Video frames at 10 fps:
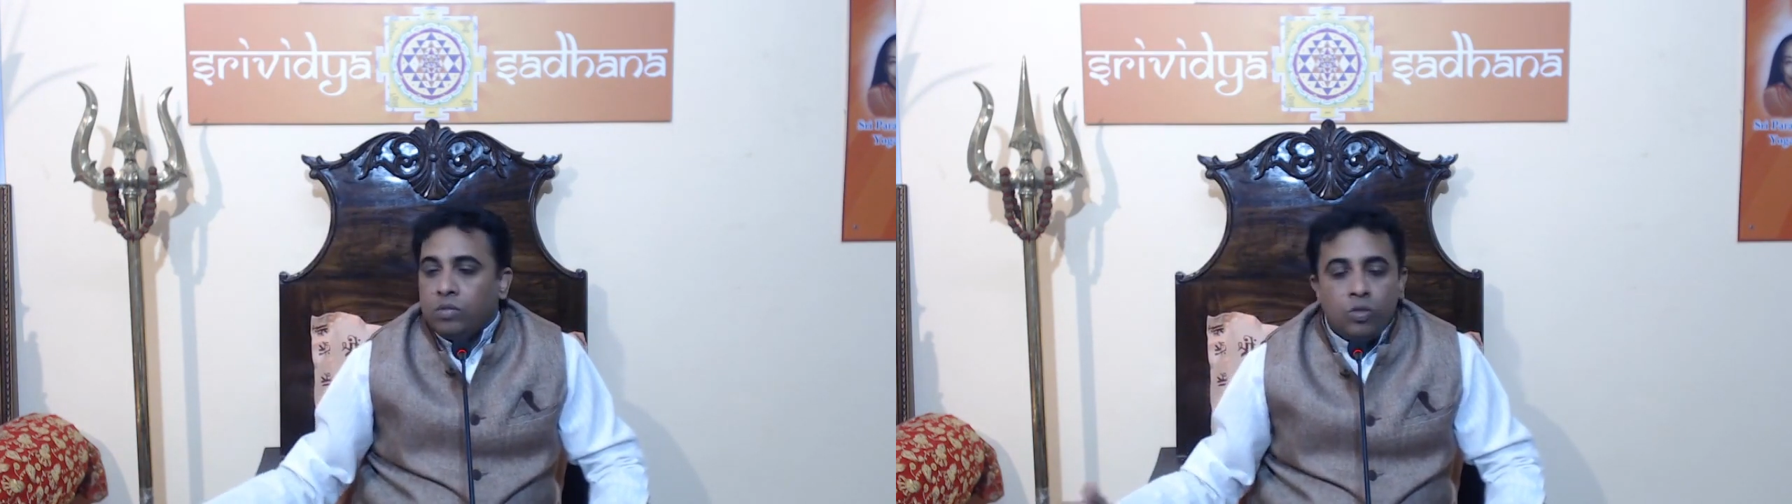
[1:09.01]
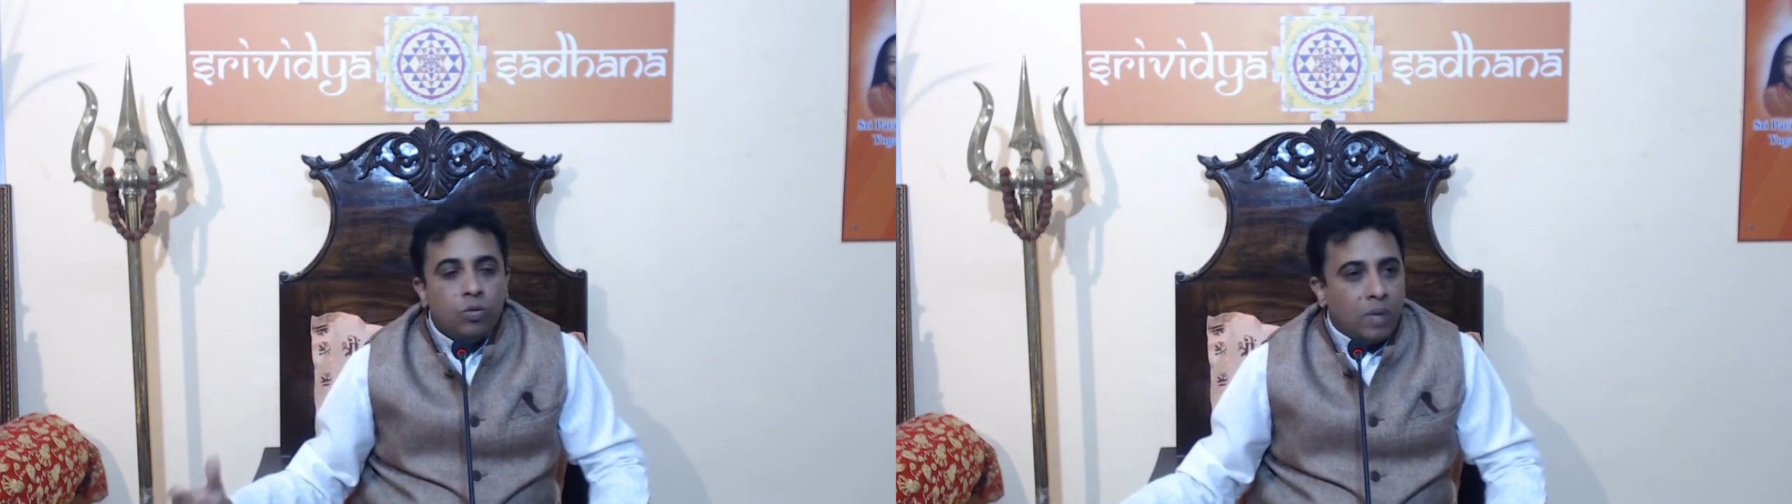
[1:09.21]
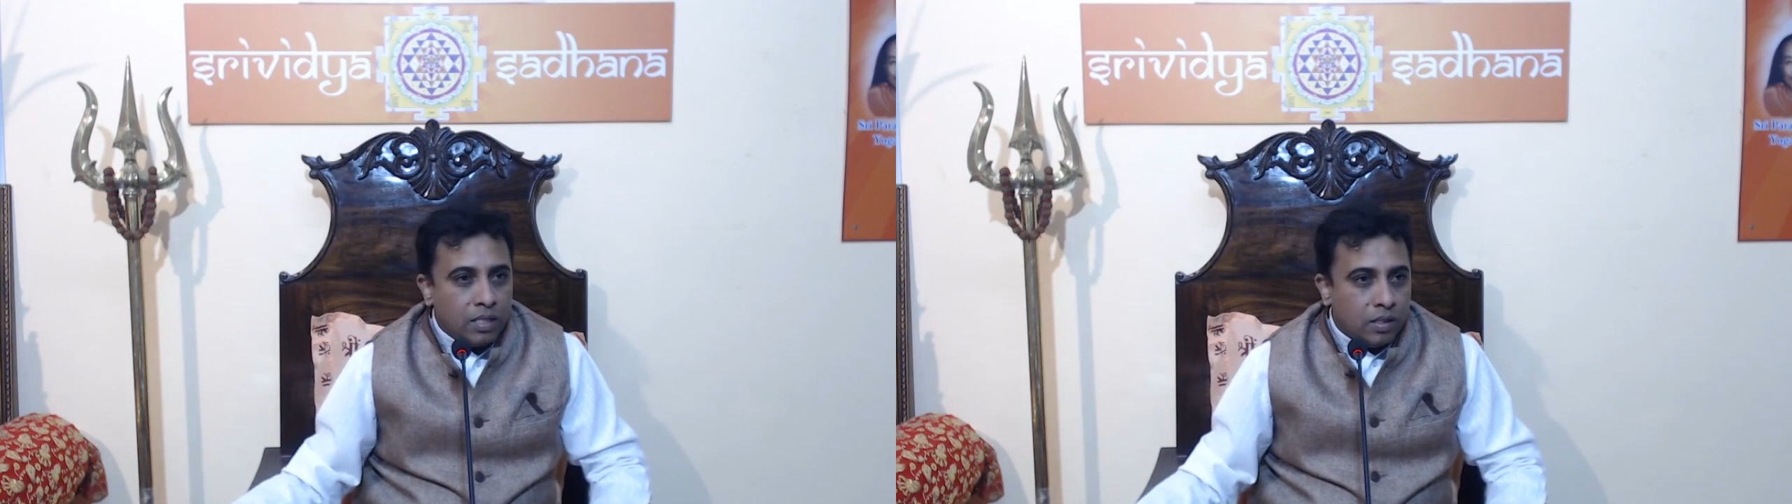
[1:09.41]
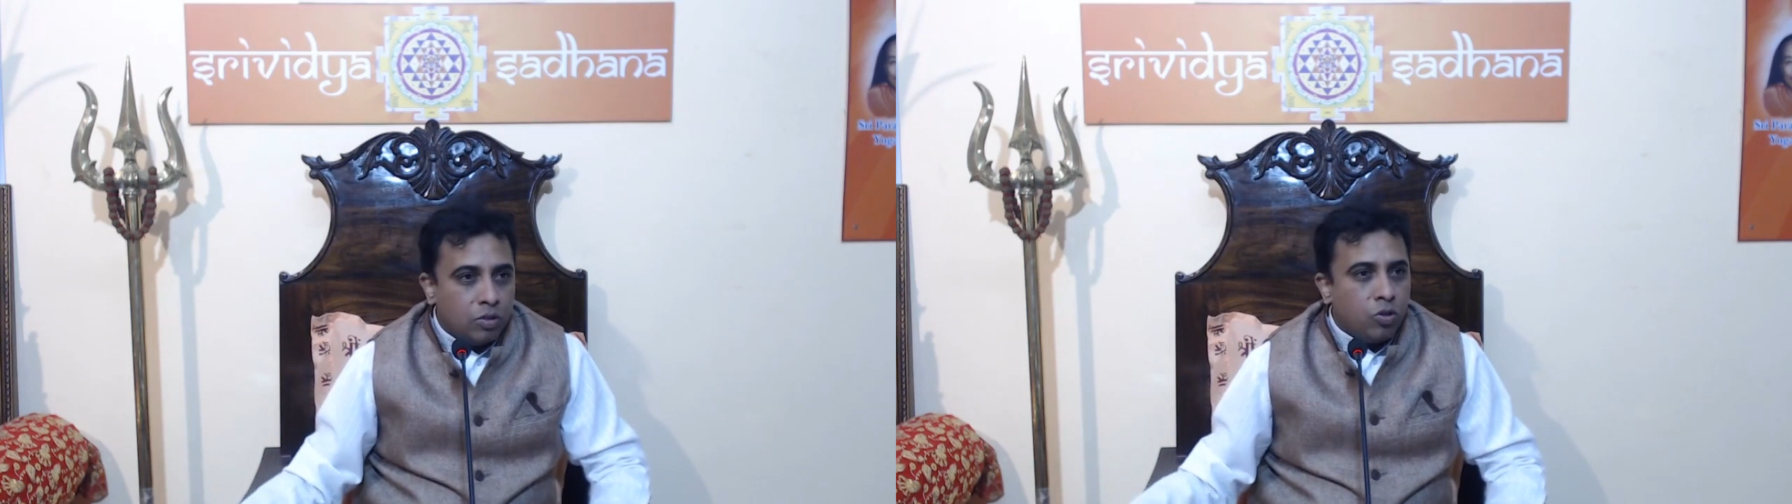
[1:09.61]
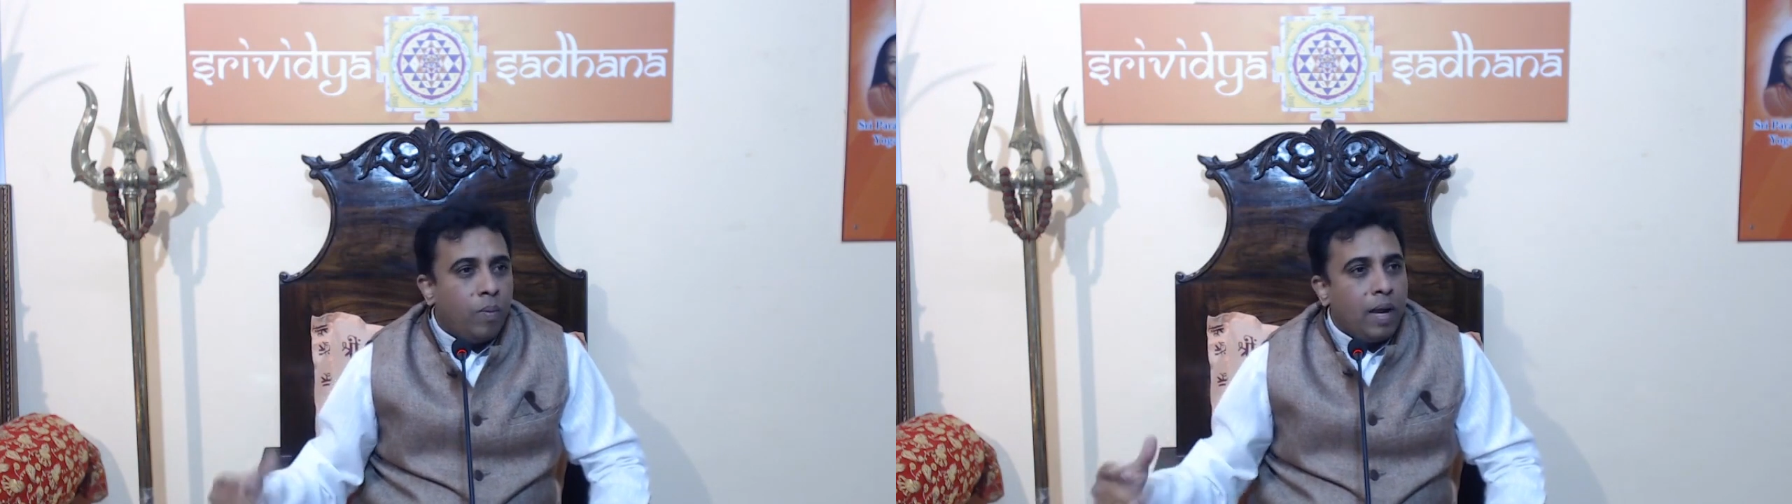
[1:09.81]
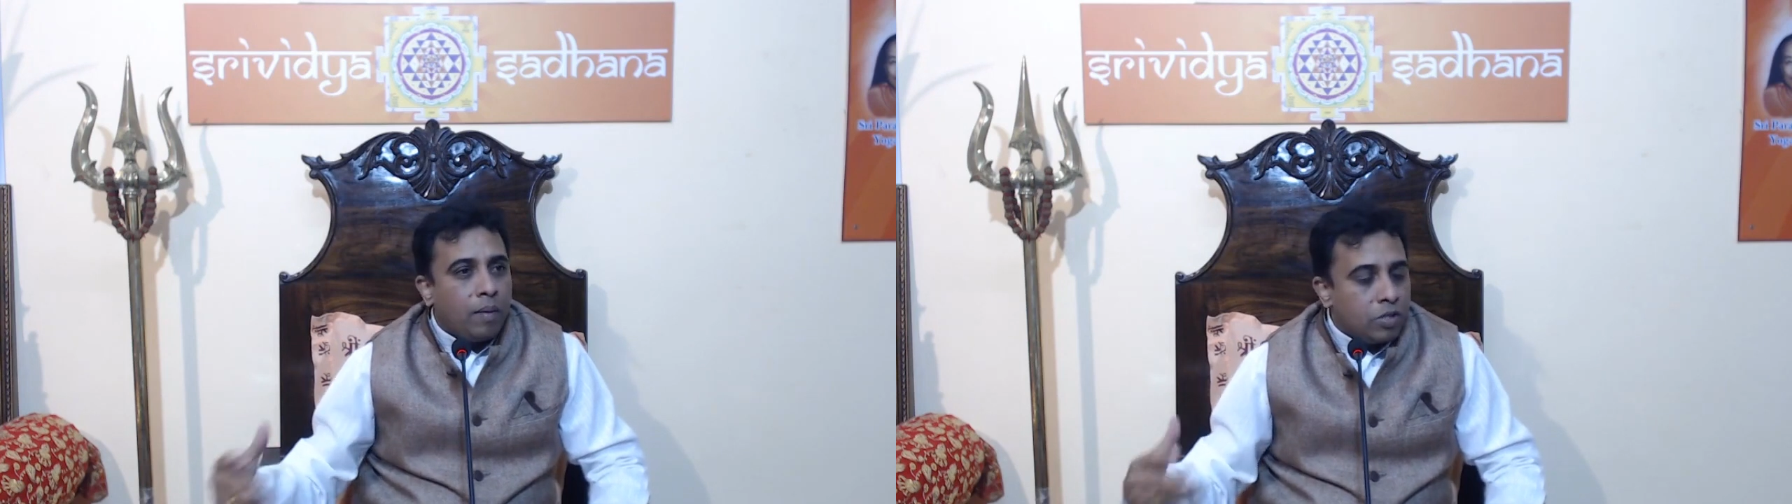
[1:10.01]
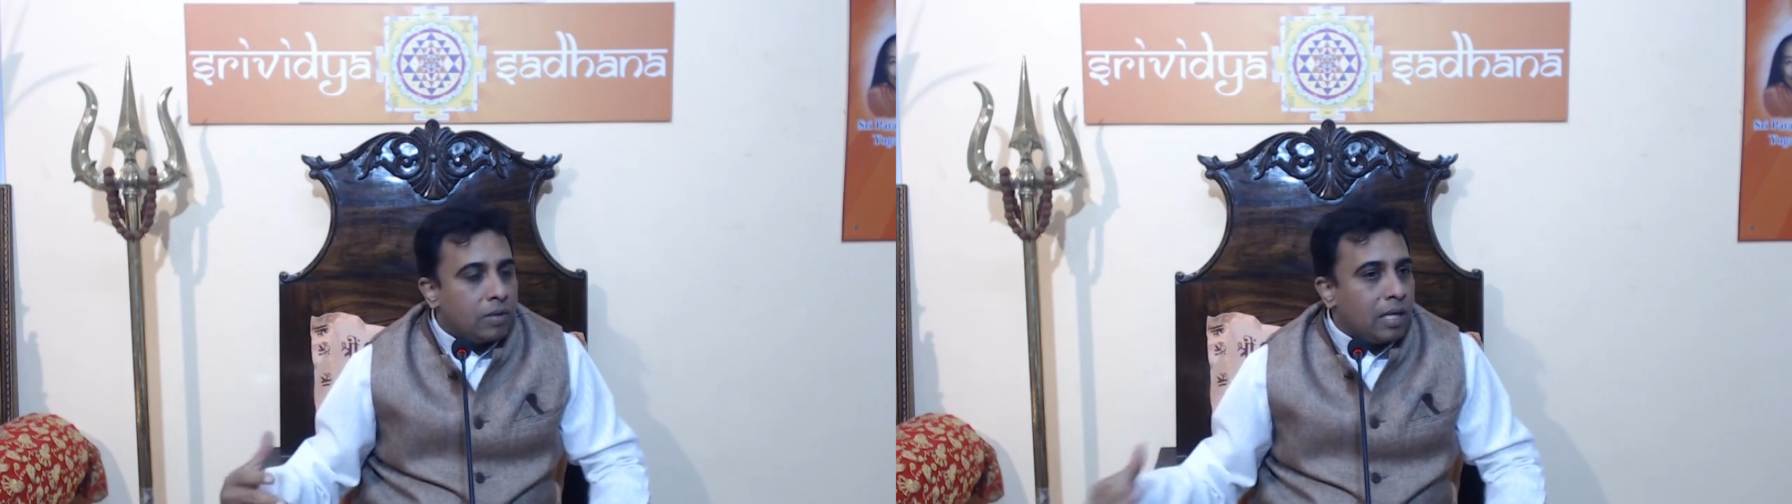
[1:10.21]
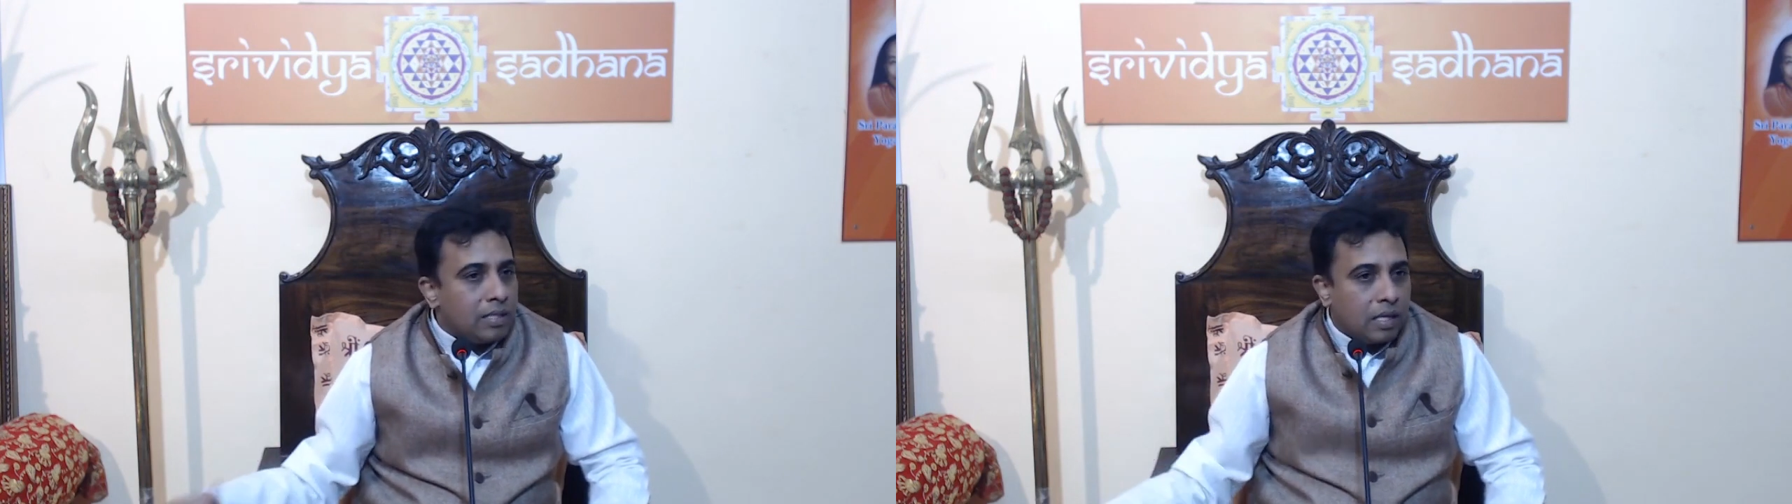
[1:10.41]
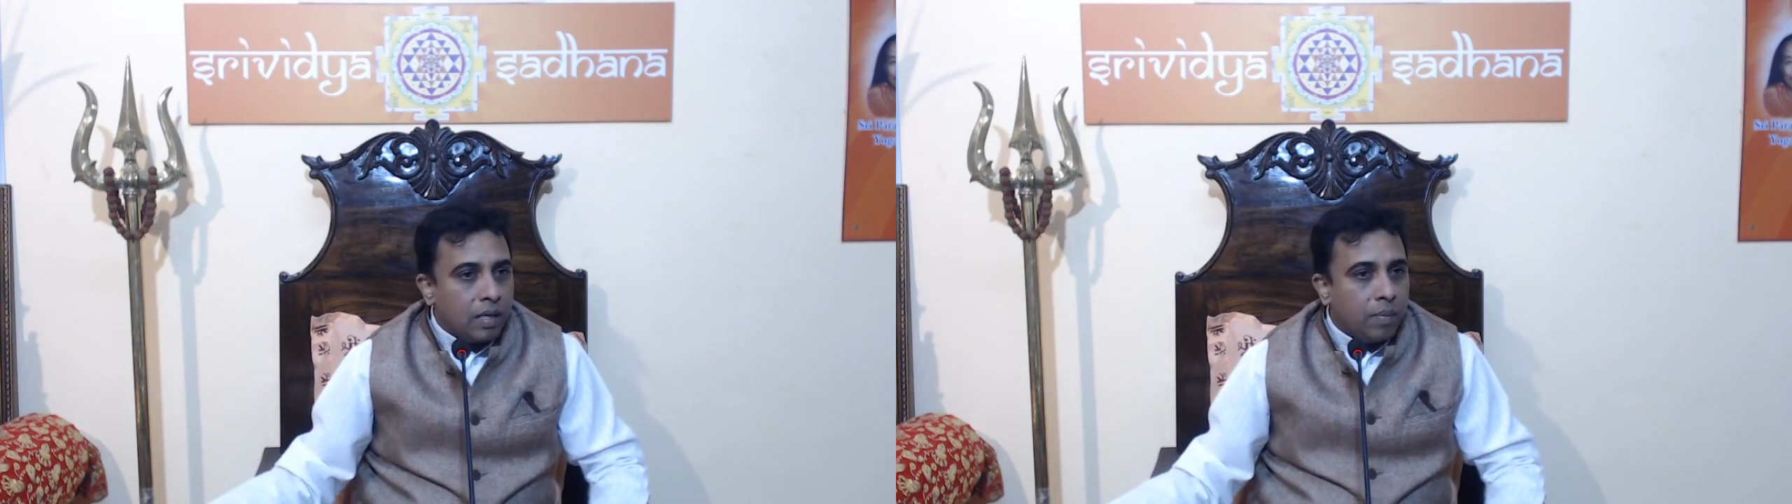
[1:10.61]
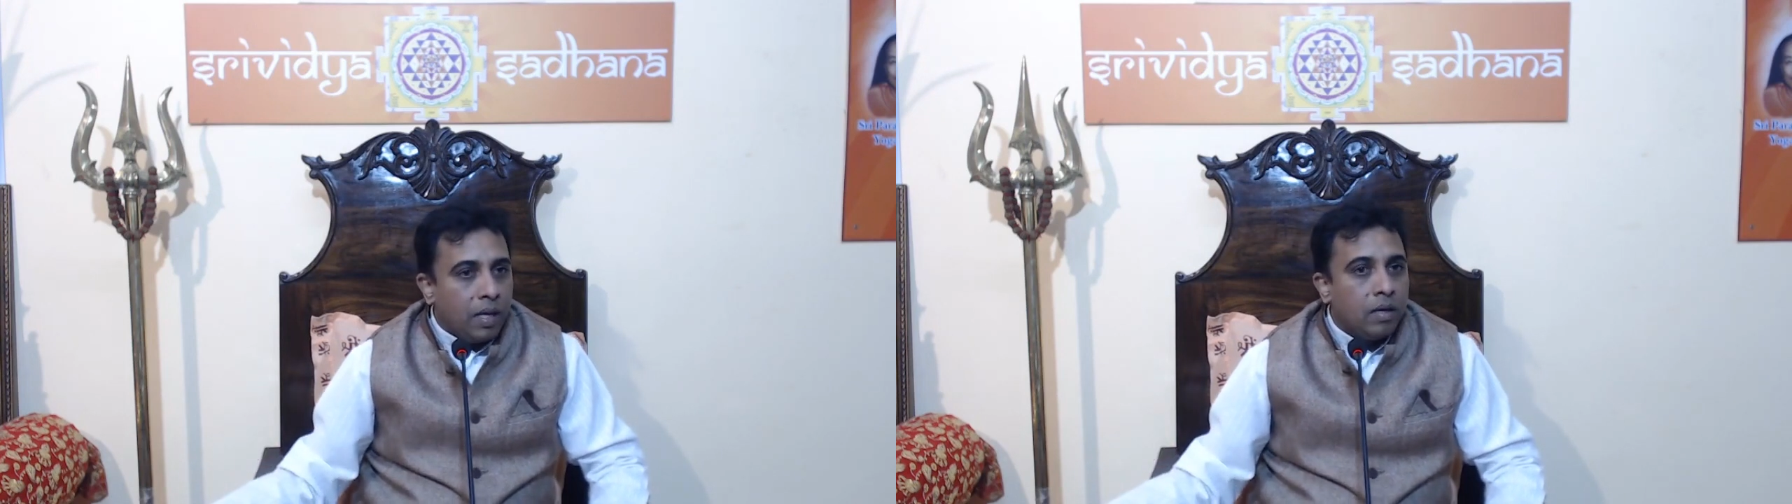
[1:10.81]
too much, so many obstacles are
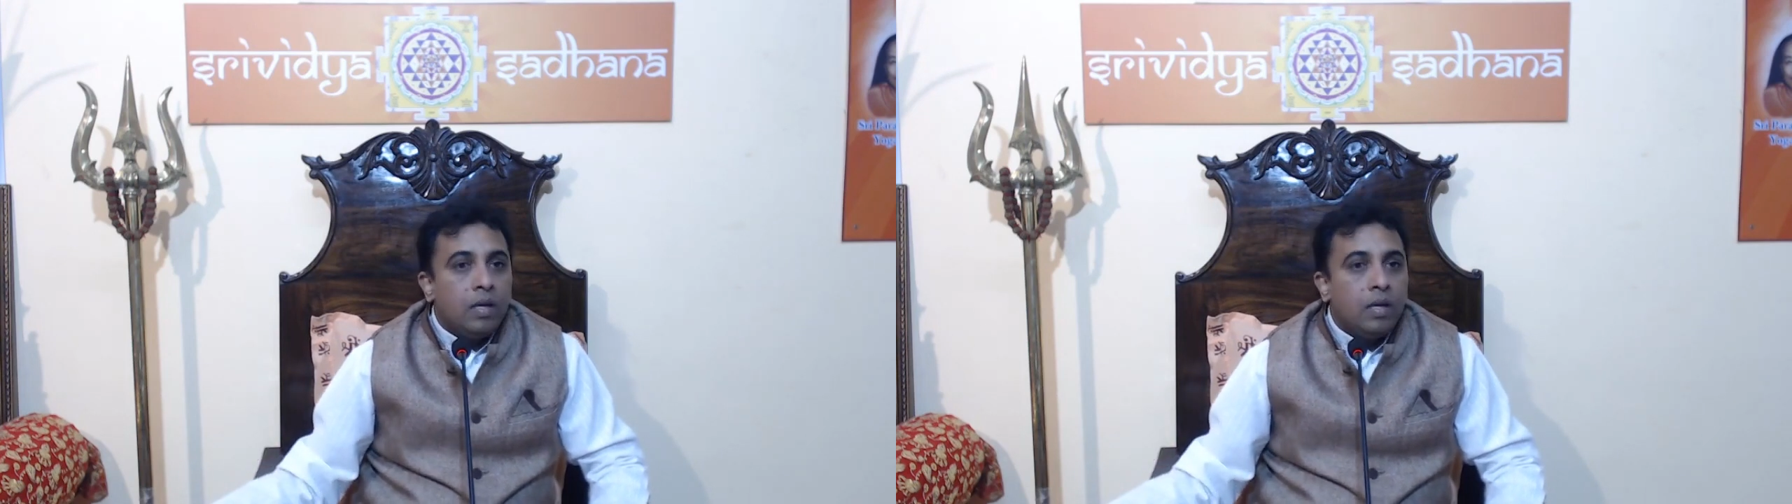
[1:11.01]
coming.